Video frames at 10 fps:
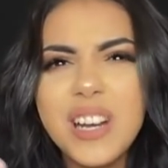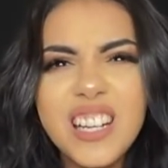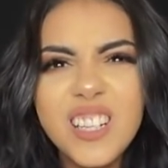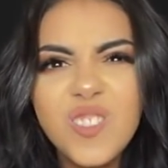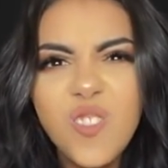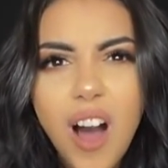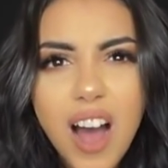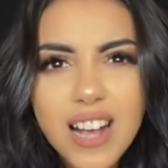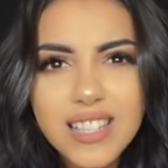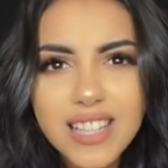any
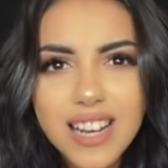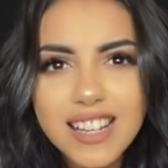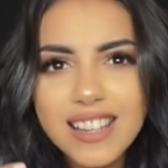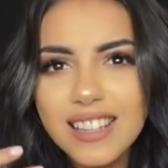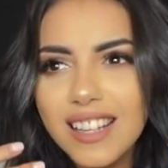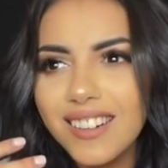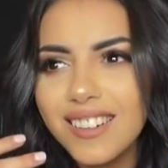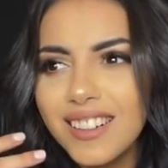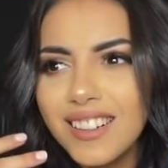advice, anything that